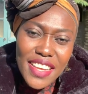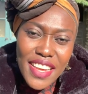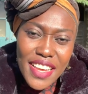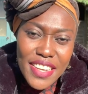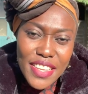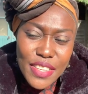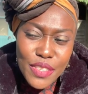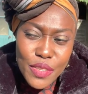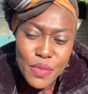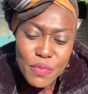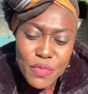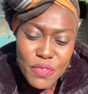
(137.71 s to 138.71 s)
And
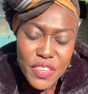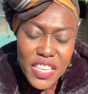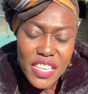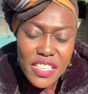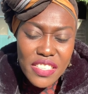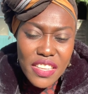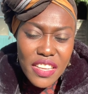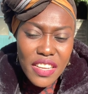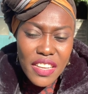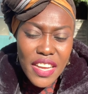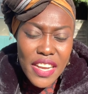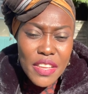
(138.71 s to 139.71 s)
Kisumu is
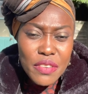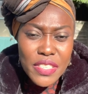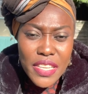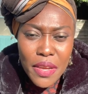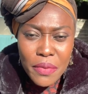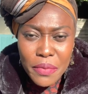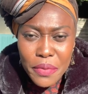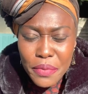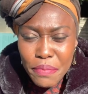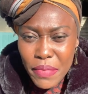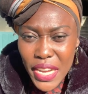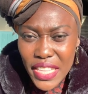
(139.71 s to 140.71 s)
a little town
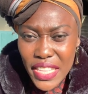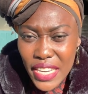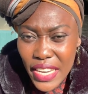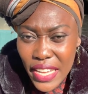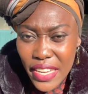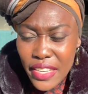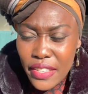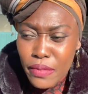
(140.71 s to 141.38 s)
by the lake.